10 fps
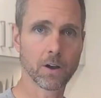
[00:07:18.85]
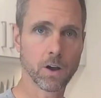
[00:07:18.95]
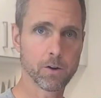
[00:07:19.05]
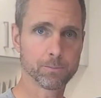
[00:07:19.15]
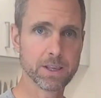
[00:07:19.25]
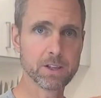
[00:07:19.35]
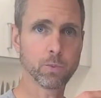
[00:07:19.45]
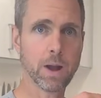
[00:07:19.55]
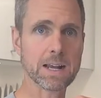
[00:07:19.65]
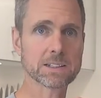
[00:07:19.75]
our
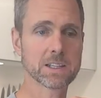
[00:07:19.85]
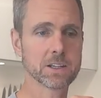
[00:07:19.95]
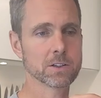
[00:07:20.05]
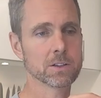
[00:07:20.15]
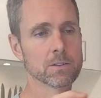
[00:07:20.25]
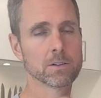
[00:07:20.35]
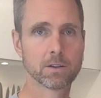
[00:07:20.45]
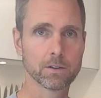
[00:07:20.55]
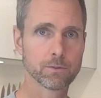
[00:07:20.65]
beeswax here